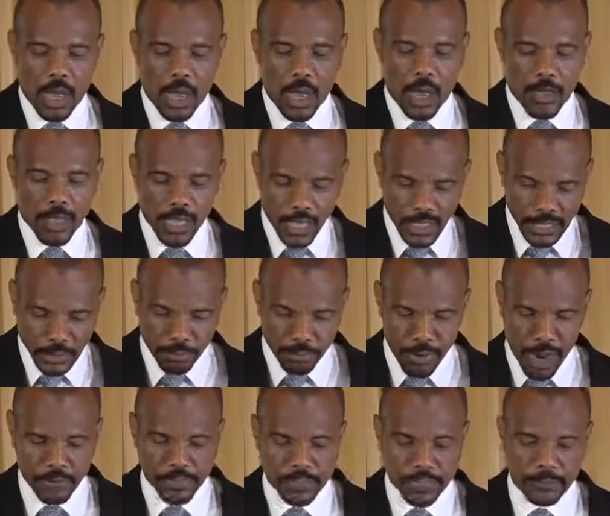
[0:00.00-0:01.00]
his
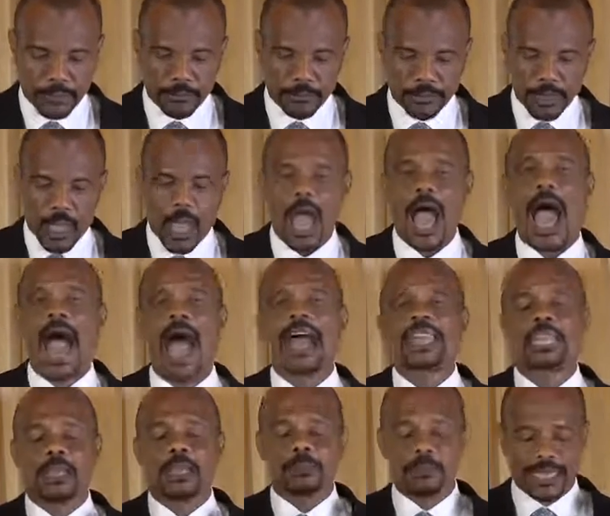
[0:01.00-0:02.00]
breath and
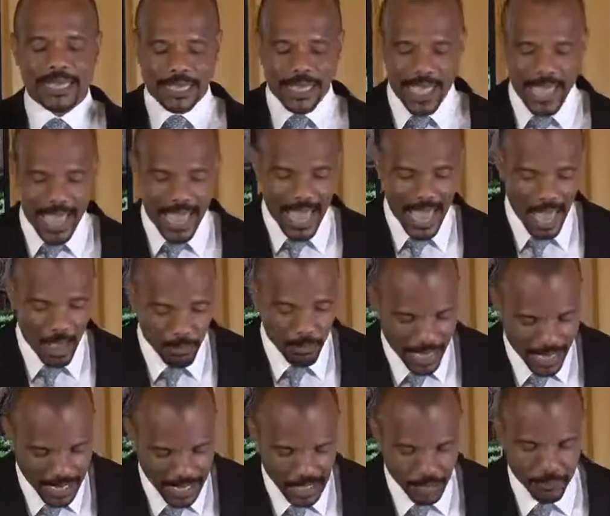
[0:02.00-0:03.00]
he became a
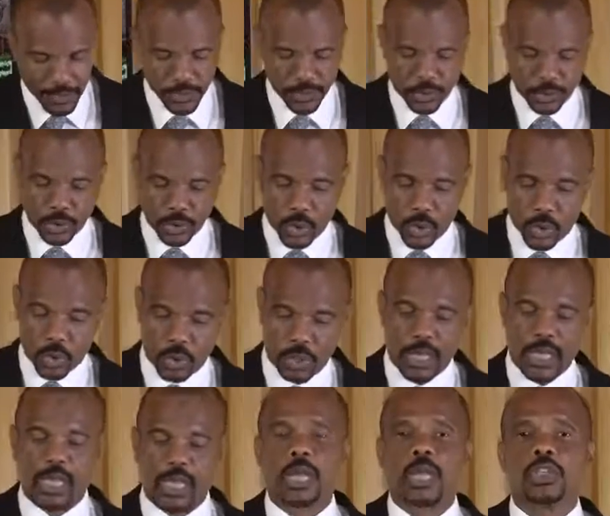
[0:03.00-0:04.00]
living soul.
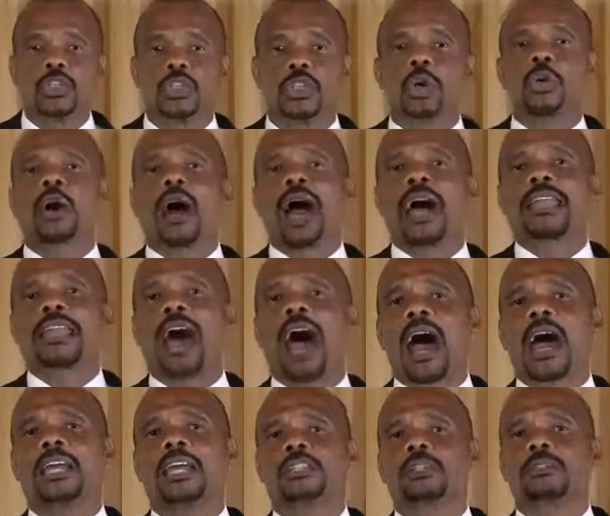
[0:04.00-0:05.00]
You and
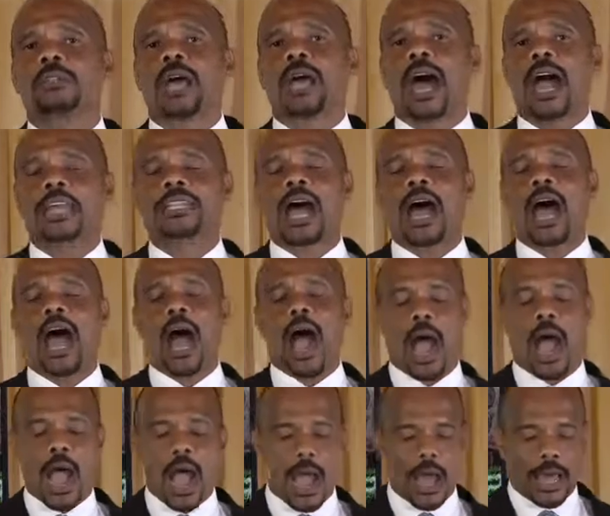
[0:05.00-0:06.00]
I tonight
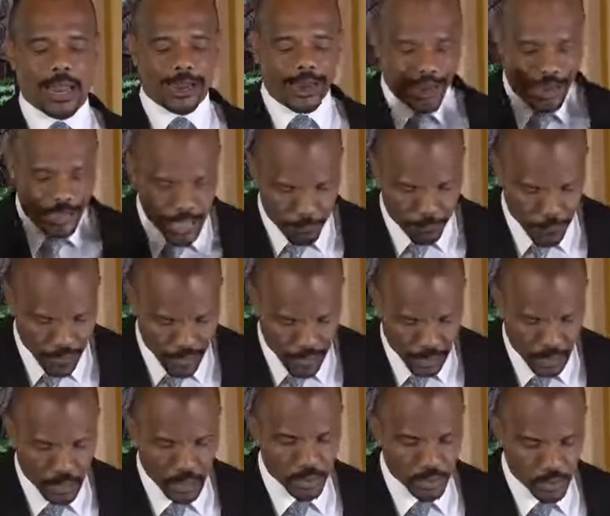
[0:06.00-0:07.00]
are living
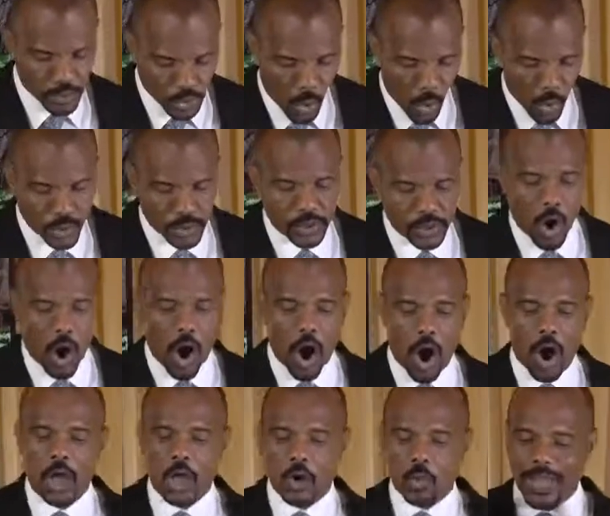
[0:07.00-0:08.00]
souls, or
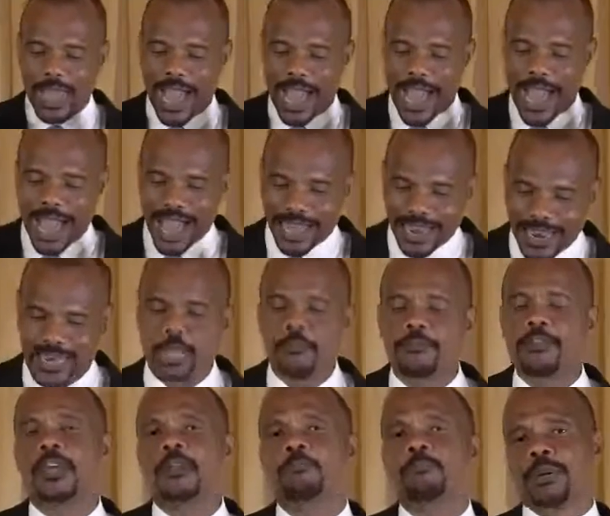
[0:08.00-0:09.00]
we are a
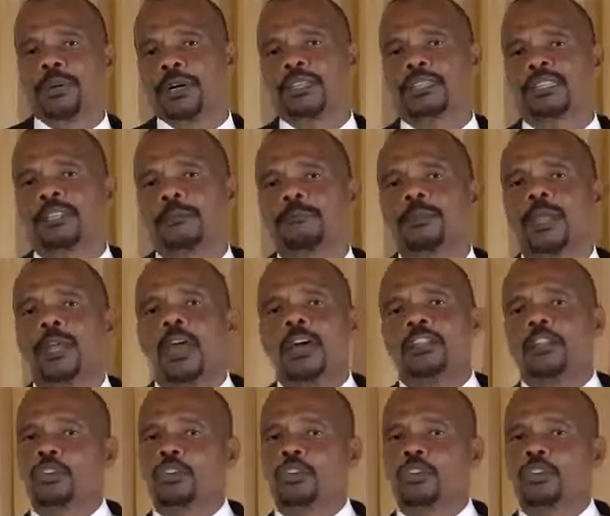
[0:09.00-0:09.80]
living person. Now,